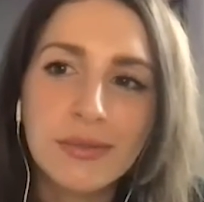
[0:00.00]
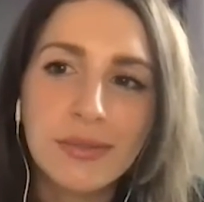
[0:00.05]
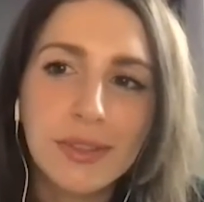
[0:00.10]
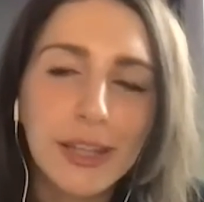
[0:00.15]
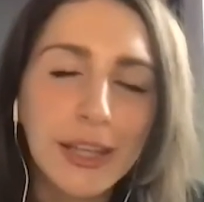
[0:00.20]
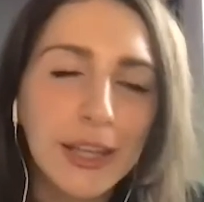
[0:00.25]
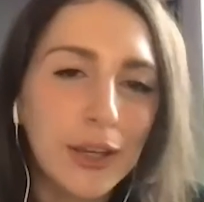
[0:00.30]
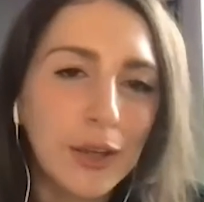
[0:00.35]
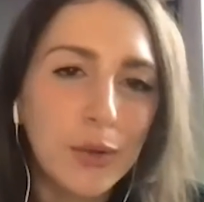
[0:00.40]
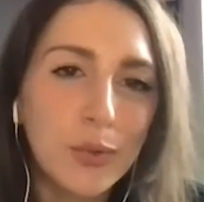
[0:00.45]

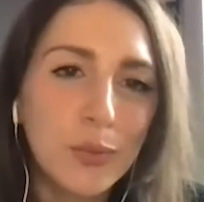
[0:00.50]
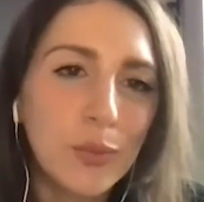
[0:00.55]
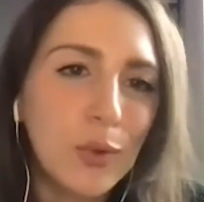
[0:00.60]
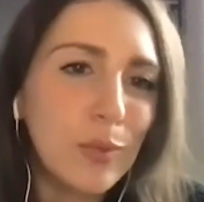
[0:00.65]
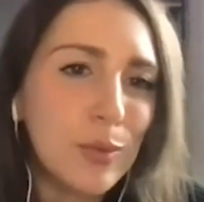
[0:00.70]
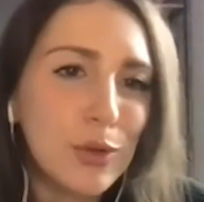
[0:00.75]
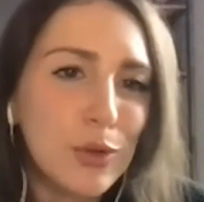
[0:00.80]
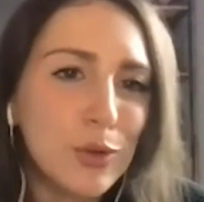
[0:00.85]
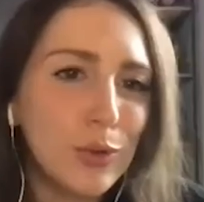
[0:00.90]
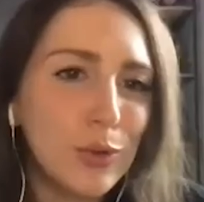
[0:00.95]
like
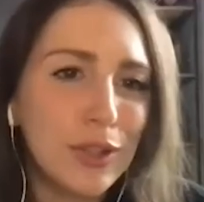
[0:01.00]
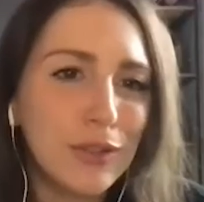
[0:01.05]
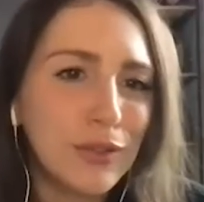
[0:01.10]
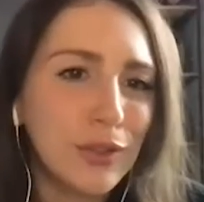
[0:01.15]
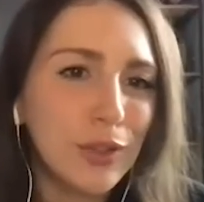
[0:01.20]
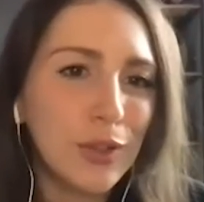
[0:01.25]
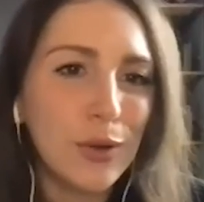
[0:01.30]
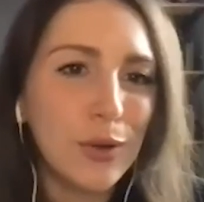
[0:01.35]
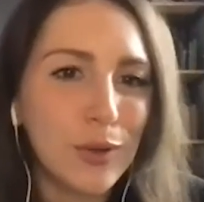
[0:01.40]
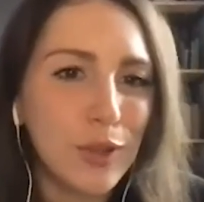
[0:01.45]
women who live
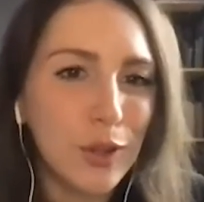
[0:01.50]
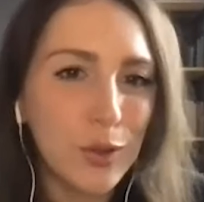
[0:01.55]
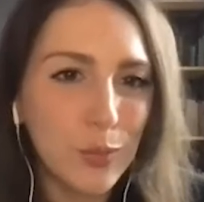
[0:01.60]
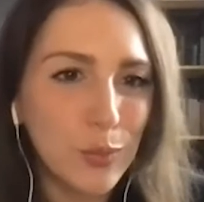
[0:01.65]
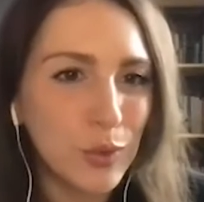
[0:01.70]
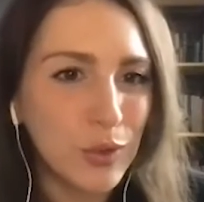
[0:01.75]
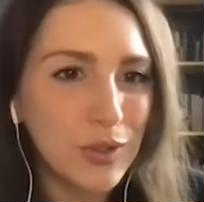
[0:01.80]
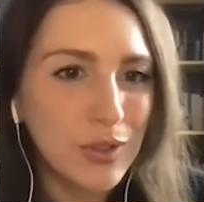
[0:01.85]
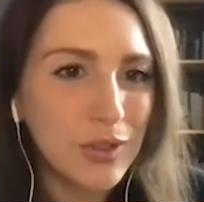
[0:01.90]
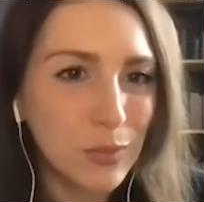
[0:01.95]
alone in the
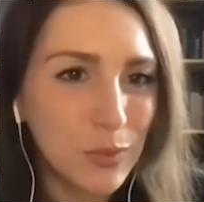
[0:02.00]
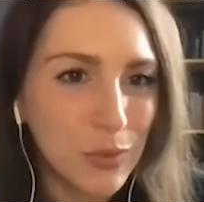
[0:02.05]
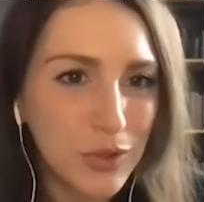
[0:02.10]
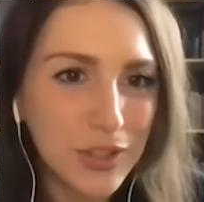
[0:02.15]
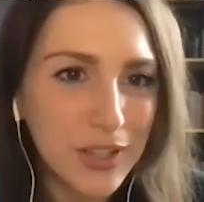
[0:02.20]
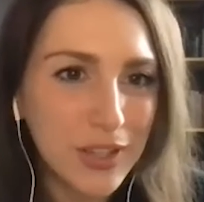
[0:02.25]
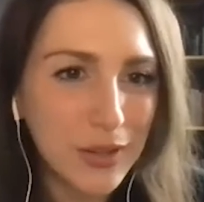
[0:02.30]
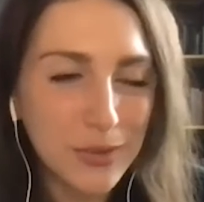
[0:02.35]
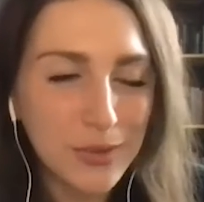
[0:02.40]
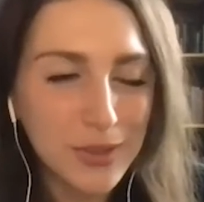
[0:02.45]
woods, which
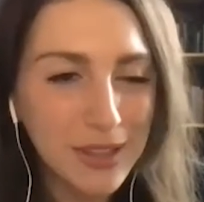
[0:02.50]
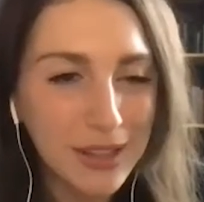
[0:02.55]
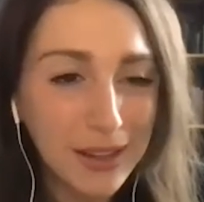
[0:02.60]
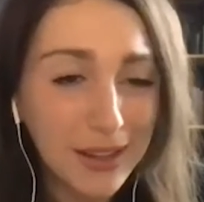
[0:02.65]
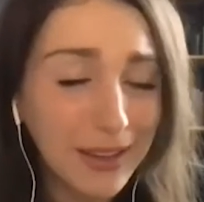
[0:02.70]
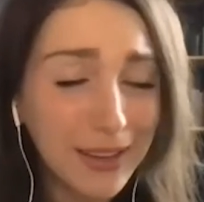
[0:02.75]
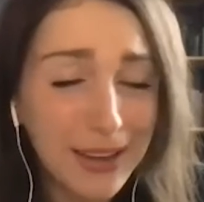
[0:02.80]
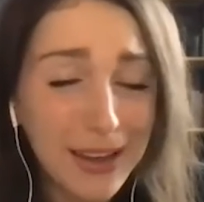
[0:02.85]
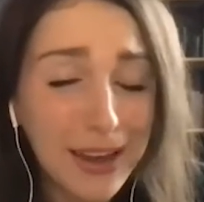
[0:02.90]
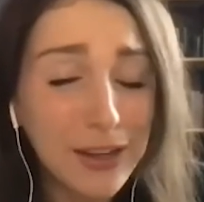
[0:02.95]
sounds
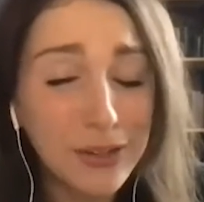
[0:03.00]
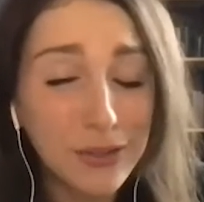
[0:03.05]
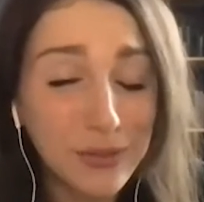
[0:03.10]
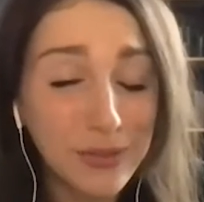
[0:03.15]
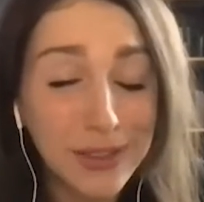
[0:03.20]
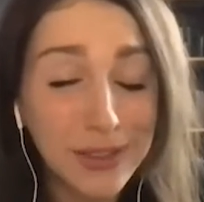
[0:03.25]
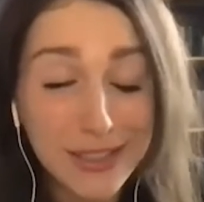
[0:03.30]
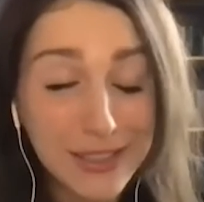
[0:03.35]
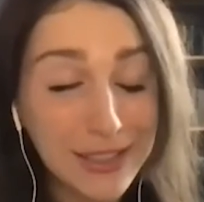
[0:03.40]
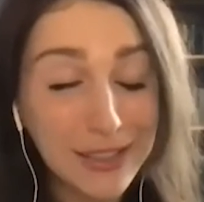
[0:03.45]
kind of
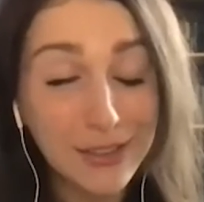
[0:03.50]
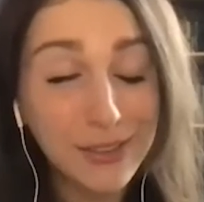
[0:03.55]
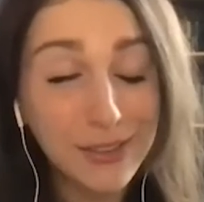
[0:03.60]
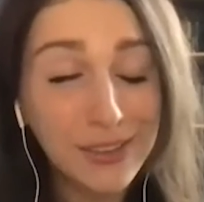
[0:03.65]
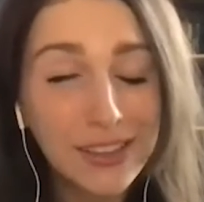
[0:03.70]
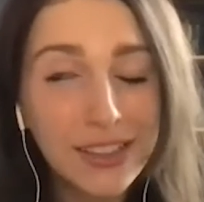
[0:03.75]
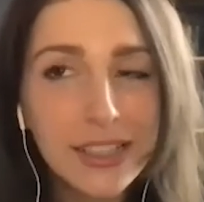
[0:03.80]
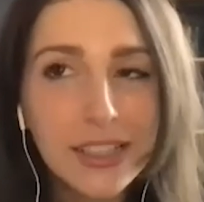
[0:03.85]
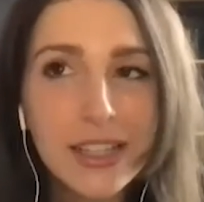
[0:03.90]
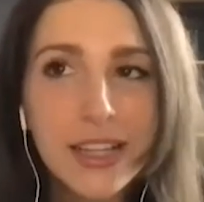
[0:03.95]
ideal.